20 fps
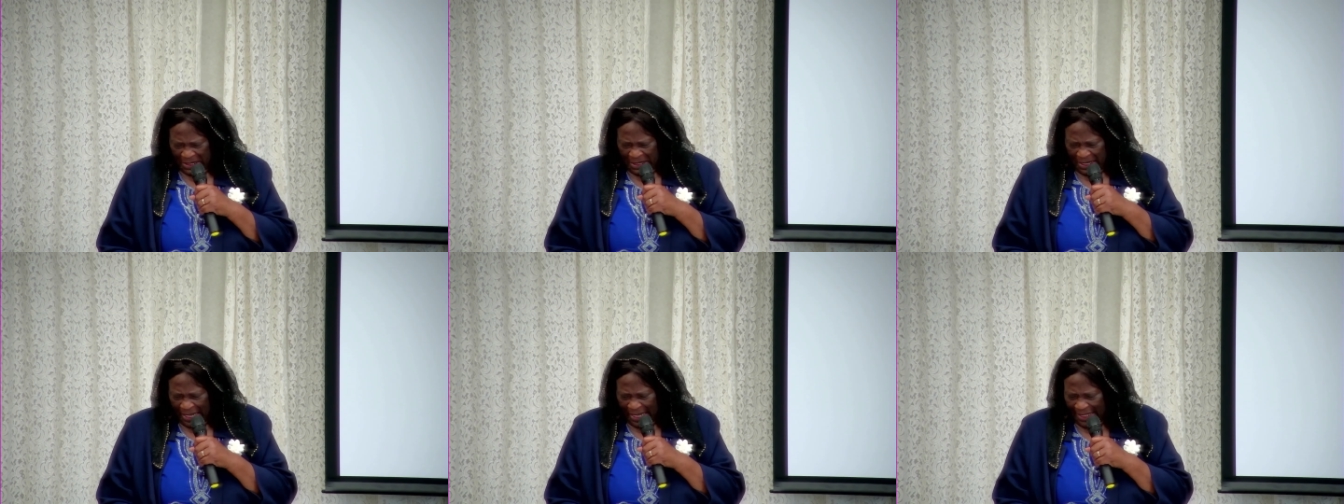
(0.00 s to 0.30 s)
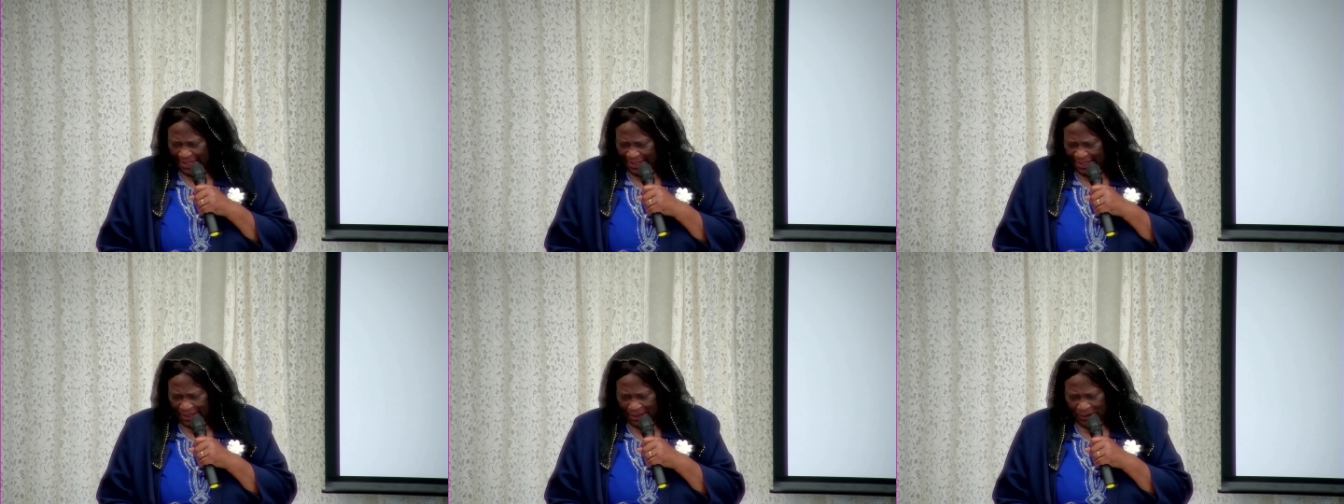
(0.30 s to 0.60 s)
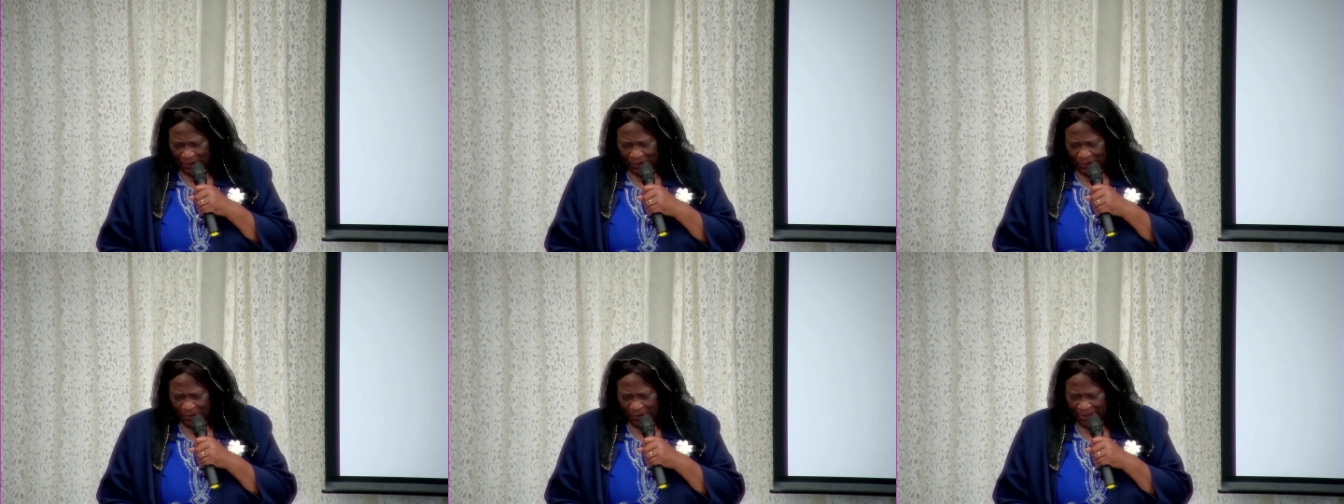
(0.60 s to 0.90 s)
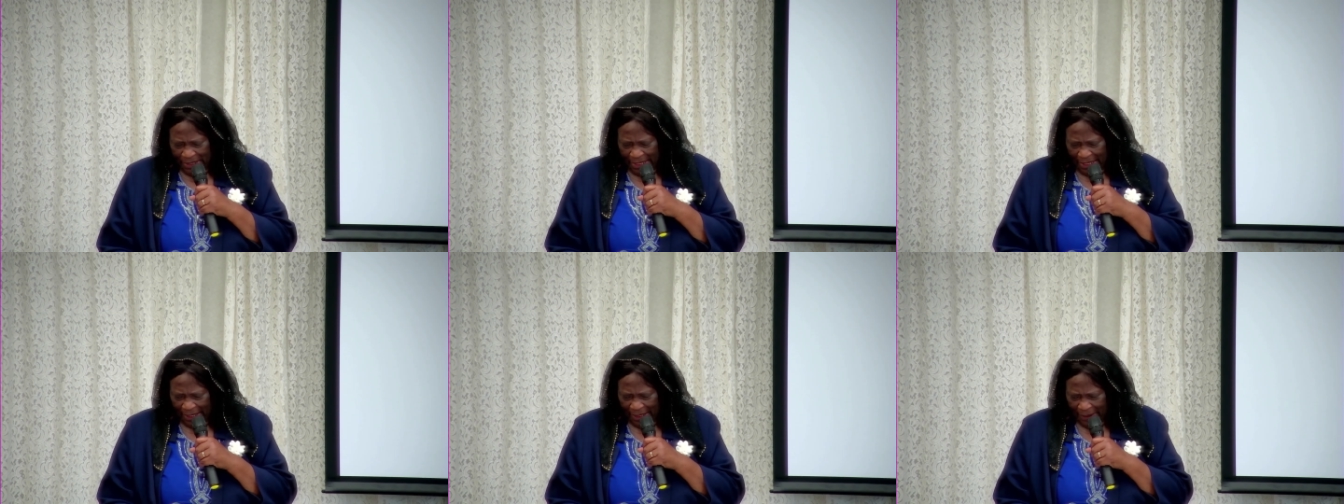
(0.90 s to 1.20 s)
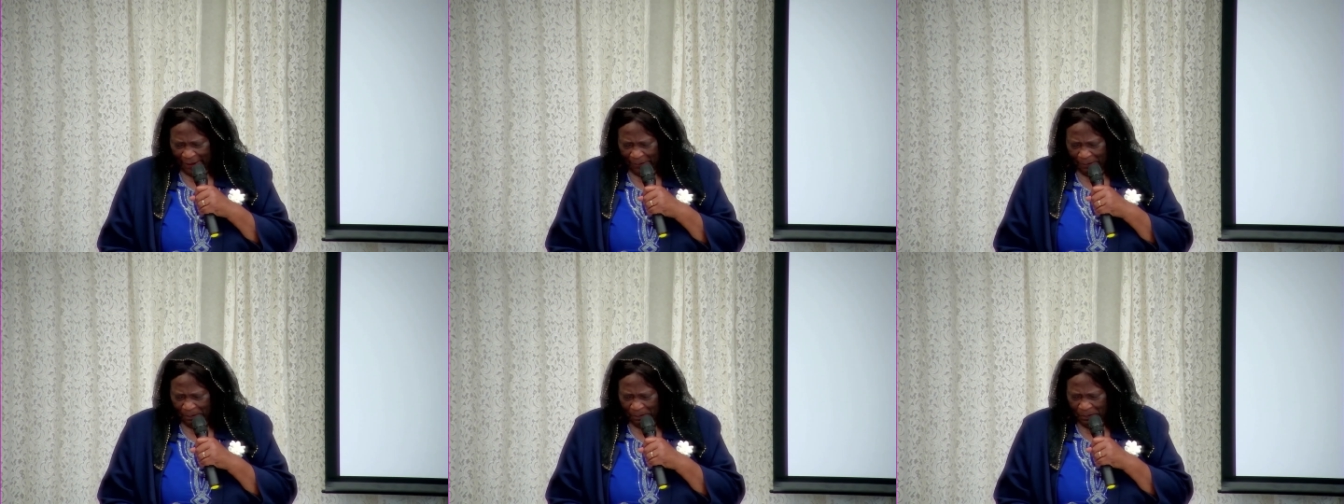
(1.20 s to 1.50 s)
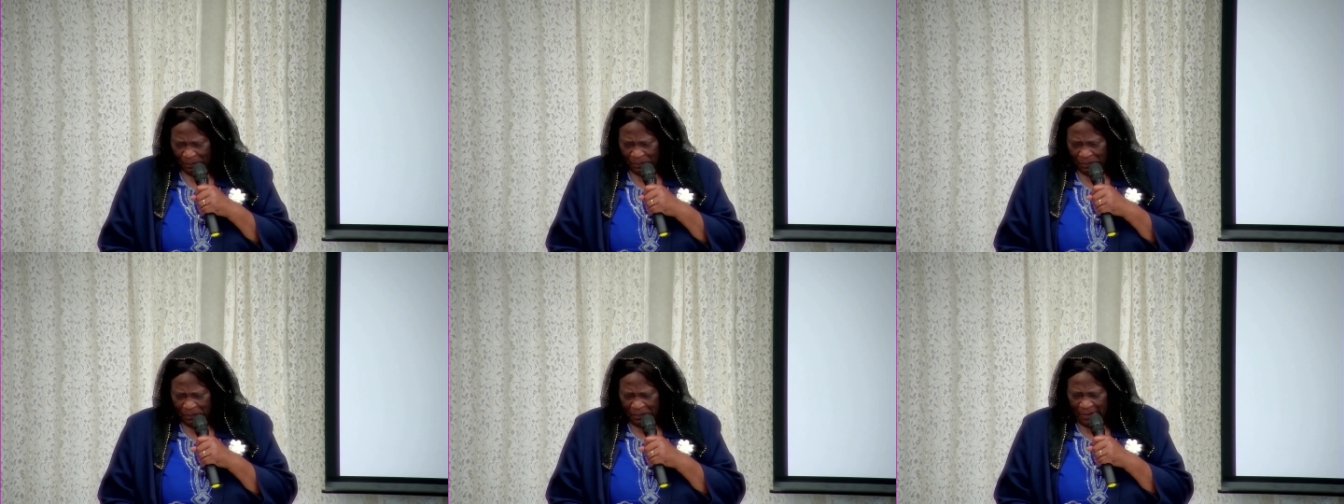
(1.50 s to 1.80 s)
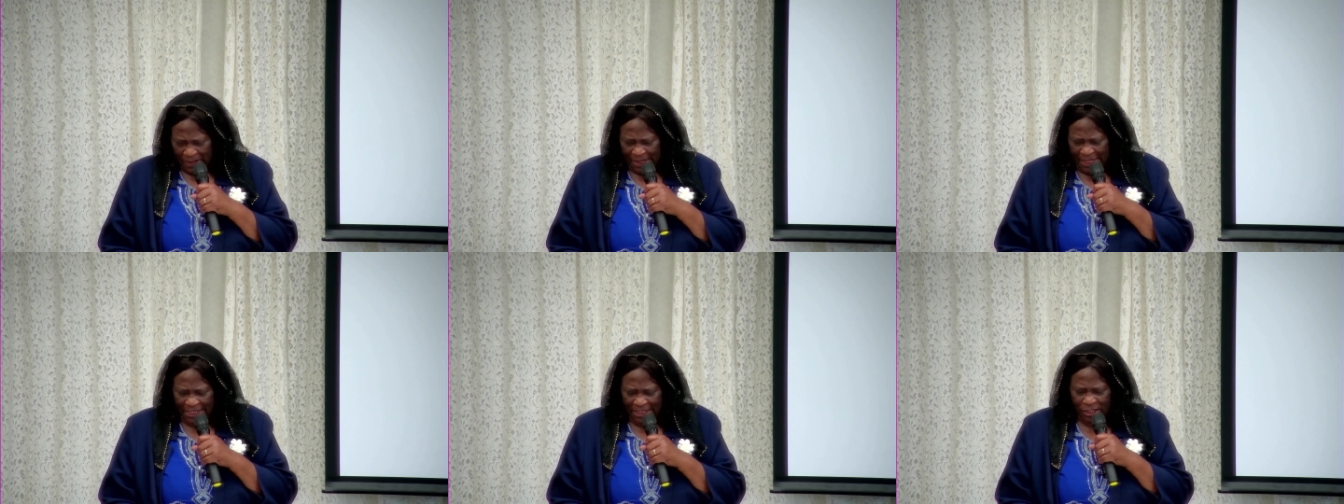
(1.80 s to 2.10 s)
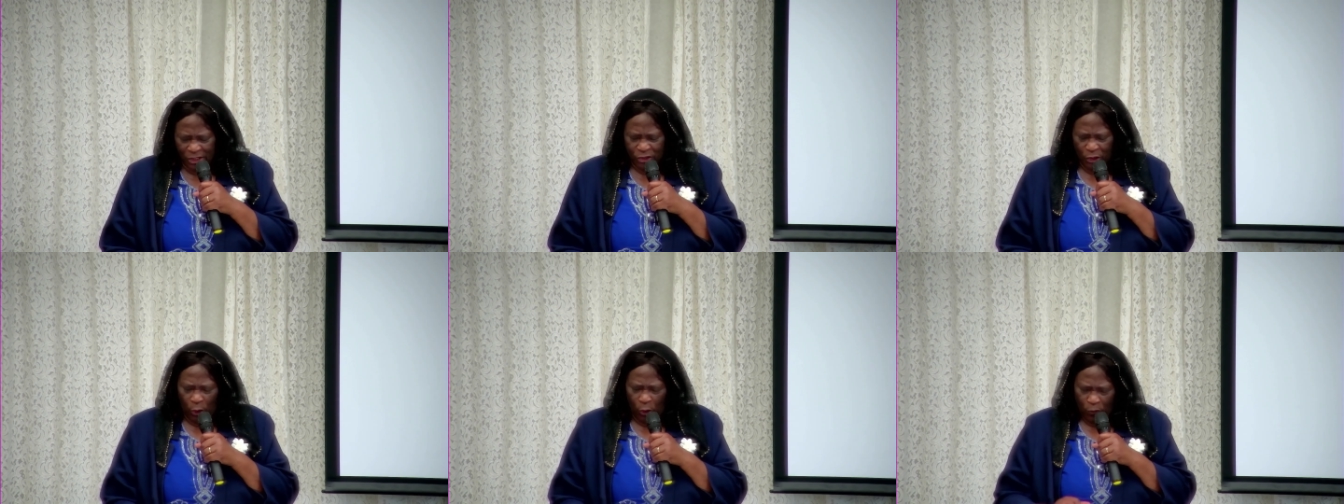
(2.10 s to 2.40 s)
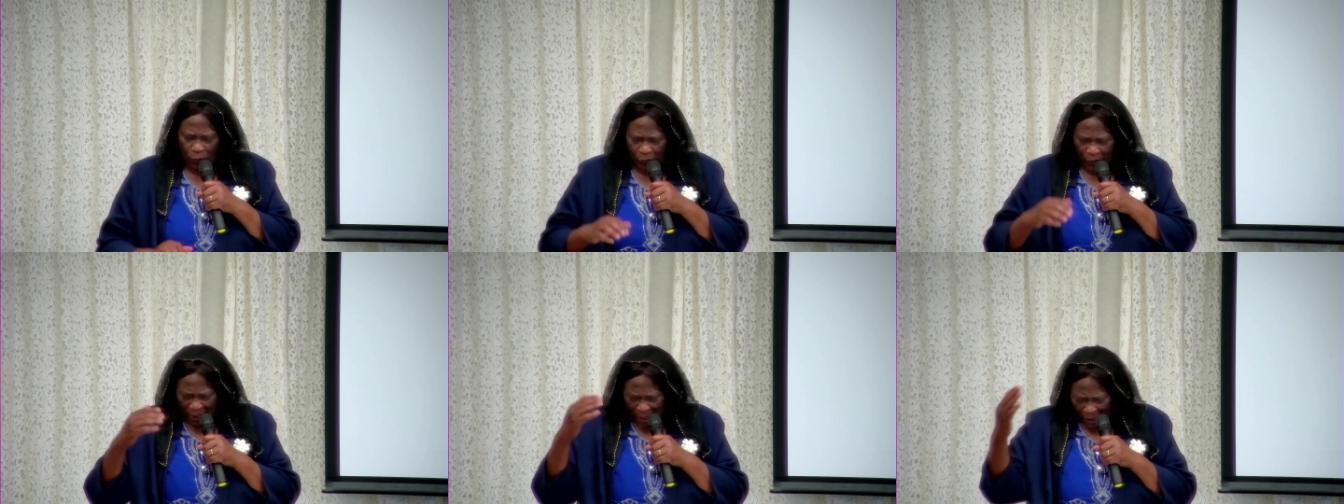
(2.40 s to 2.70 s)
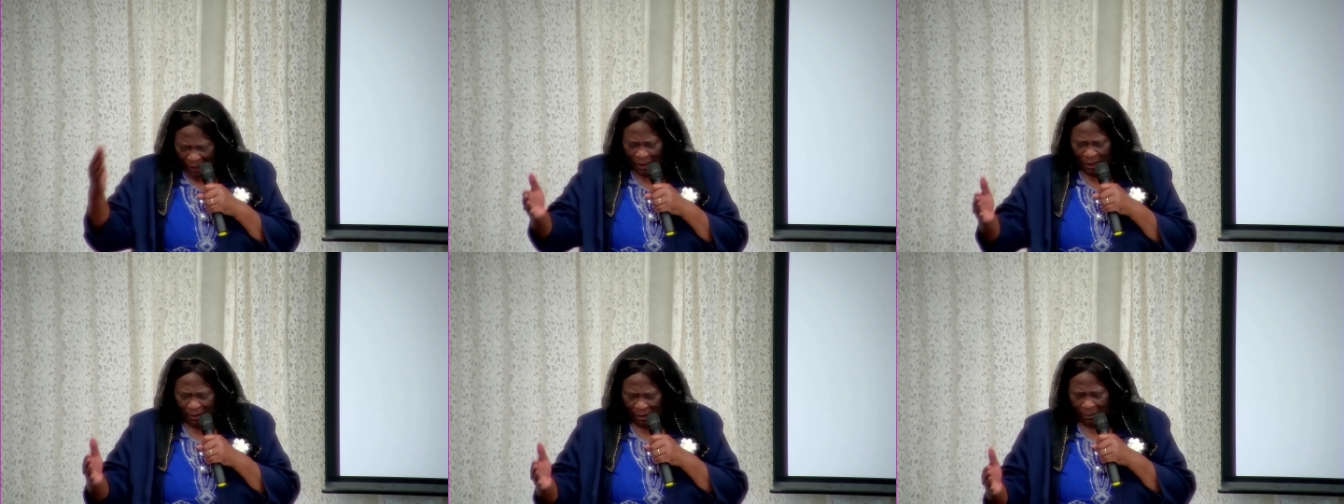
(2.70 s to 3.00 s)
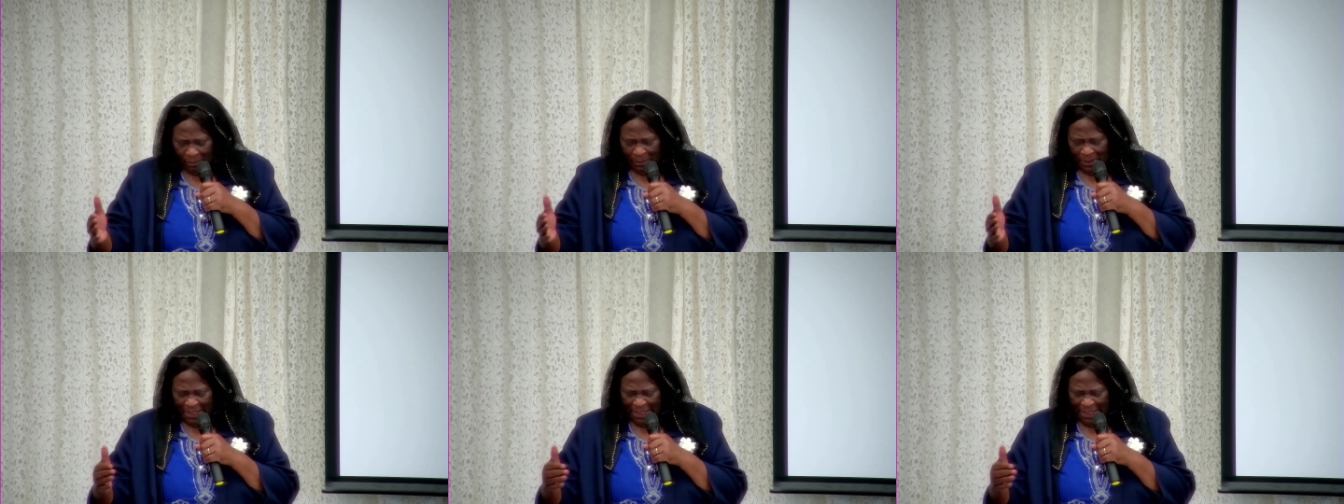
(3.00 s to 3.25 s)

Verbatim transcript: Hallelujah. Let us overcome.